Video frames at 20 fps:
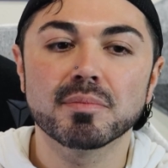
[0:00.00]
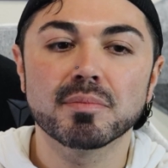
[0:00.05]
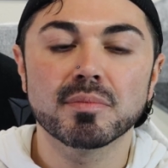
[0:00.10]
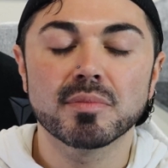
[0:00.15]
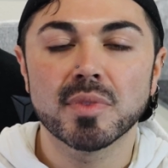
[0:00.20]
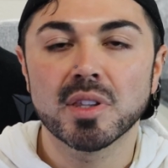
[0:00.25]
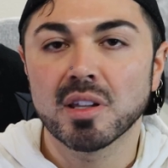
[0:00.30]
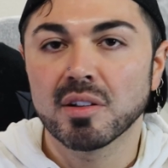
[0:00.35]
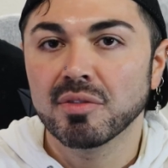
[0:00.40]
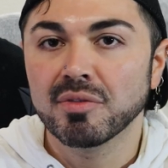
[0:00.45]

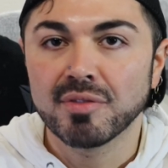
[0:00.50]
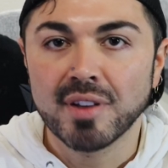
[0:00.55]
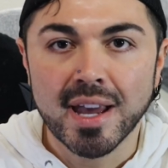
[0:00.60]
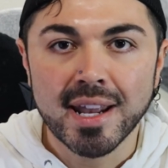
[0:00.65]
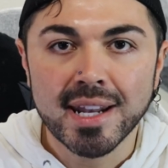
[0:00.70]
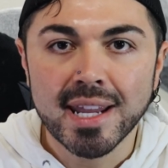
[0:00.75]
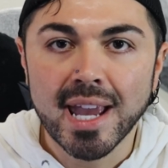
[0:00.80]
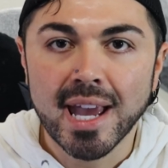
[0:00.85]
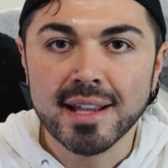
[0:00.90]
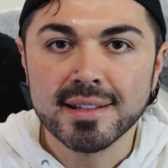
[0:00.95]
They're
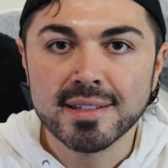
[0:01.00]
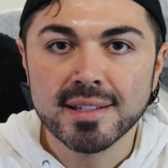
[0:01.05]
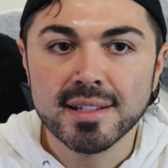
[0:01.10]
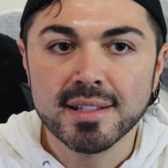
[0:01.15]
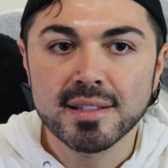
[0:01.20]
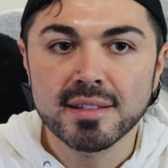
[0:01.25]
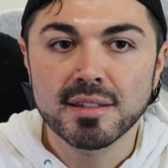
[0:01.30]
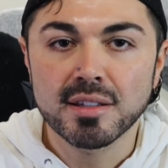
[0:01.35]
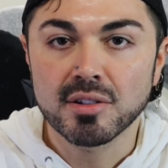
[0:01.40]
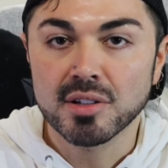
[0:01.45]
fatty
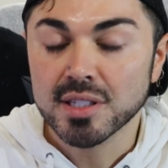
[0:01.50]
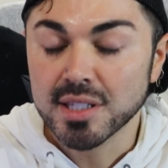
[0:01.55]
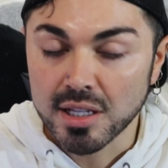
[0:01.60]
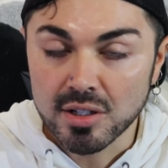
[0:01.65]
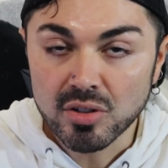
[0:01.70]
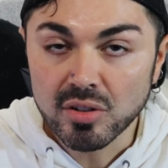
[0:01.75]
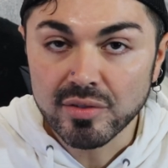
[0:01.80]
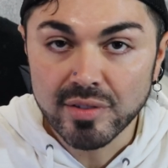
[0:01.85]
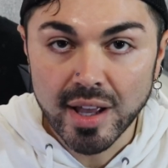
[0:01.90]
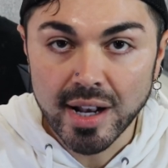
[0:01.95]
acids. They're
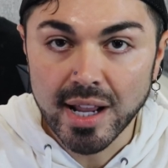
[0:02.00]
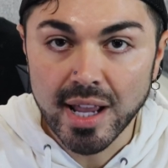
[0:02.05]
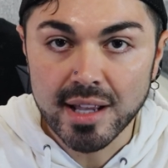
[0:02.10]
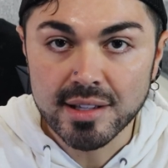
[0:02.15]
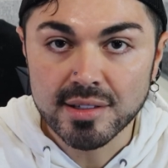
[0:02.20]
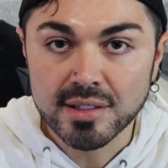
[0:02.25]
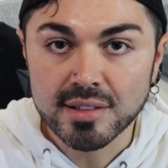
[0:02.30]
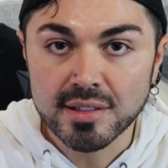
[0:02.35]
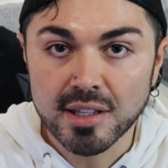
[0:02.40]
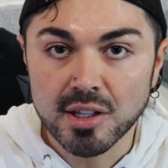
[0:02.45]
essential fatty
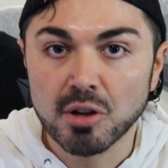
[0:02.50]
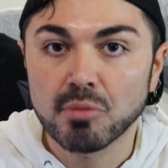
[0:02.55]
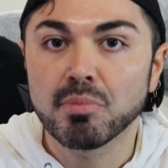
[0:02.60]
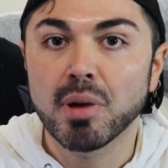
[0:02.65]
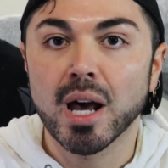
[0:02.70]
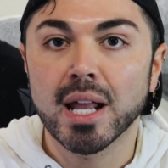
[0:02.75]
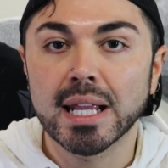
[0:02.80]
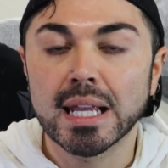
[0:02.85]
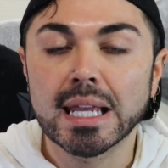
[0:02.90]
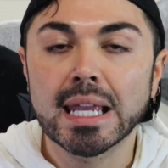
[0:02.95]
acids that your
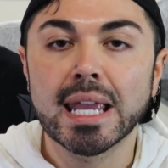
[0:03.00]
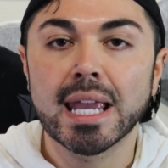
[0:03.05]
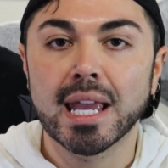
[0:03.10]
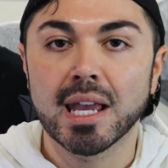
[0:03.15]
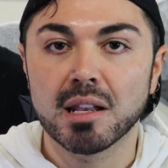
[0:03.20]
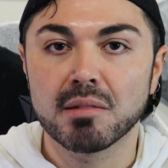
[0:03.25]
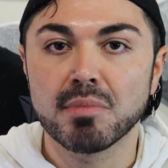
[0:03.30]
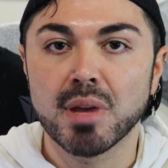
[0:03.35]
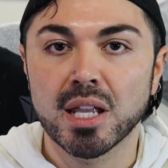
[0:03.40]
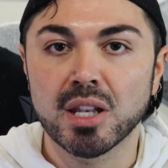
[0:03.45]
body
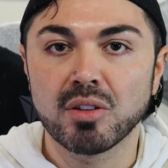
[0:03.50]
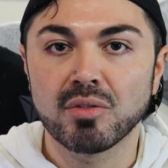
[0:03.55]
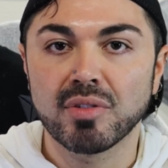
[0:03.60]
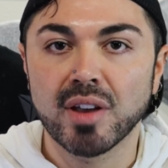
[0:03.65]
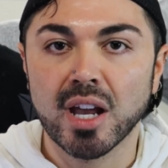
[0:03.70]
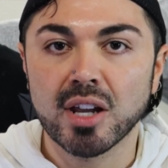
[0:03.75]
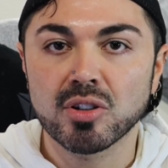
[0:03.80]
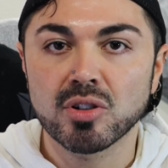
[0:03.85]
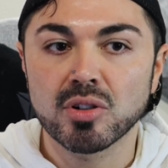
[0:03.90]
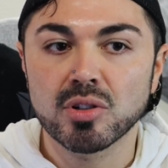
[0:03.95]
can't
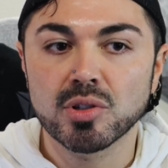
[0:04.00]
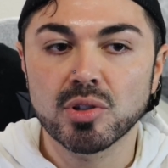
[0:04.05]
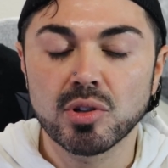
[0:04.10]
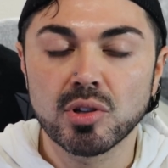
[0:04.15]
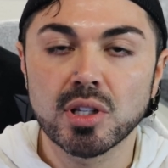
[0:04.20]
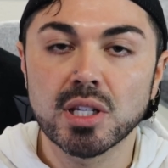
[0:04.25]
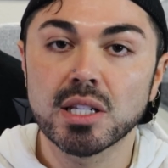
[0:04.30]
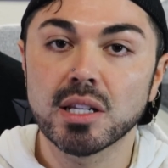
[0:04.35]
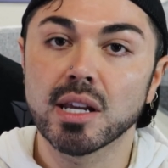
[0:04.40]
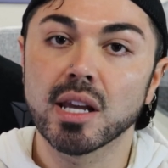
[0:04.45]
manufacture, so
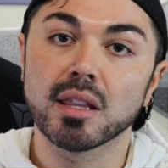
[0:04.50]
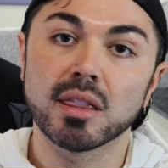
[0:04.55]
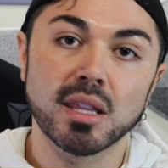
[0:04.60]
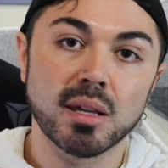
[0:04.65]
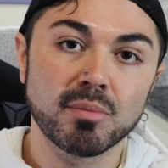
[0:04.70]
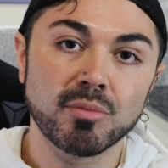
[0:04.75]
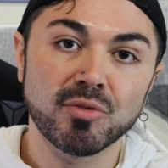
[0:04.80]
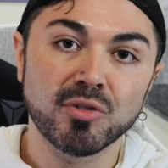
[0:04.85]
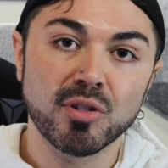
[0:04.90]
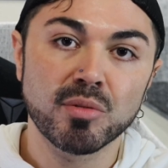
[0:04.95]
you need to get
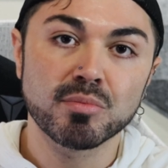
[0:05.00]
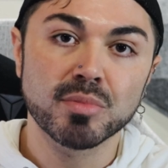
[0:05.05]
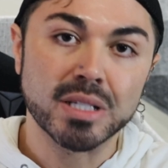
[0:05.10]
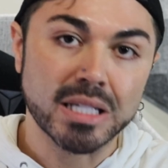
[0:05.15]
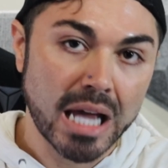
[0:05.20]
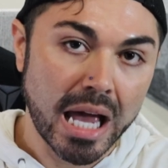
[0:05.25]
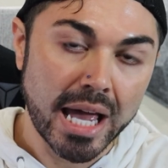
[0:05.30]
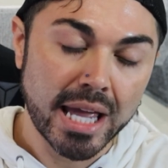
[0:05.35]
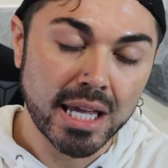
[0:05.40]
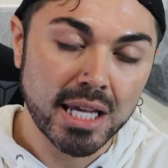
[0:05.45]
them from
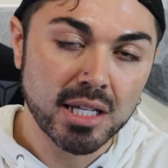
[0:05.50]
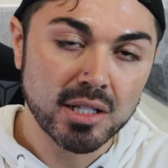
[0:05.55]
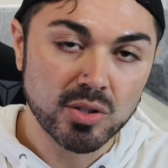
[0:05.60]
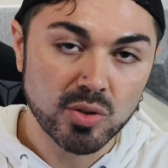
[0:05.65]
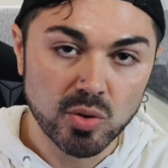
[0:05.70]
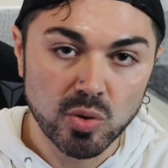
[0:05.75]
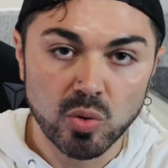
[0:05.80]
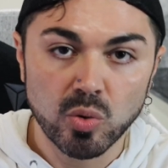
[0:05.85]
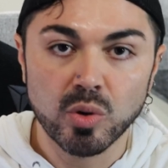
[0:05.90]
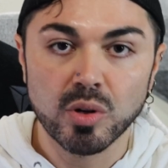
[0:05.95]

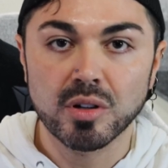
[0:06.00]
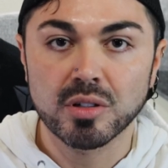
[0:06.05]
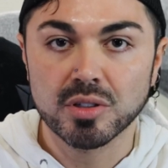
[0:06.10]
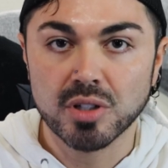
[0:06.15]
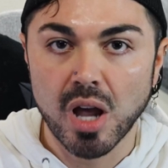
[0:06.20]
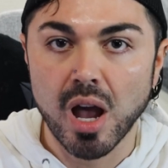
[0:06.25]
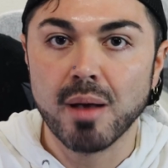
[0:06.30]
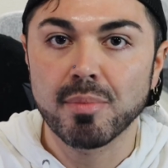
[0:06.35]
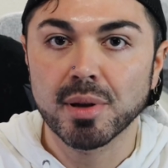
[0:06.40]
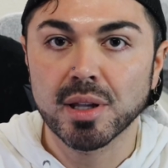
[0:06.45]
diet or
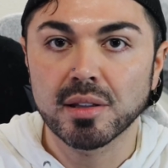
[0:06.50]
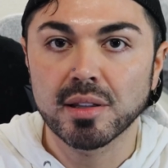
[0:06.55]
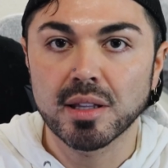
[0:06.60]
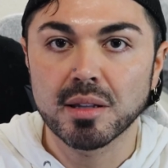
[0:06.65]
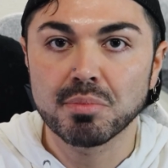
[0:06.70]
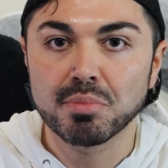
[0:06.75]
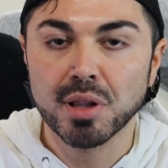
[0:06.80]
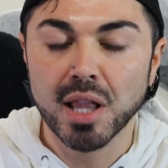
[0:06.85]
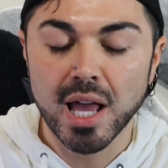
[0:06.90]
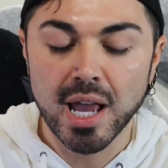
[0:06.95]
topically
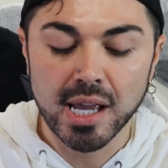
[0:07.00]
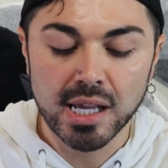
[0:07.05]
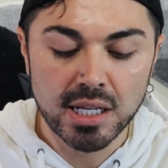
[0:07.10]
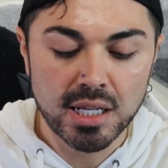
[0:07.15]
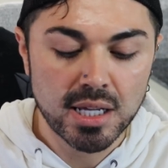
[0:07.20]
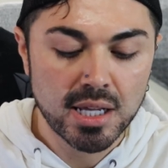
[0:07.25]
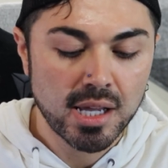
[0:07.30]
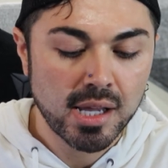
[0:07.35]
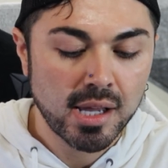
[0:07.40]
applied.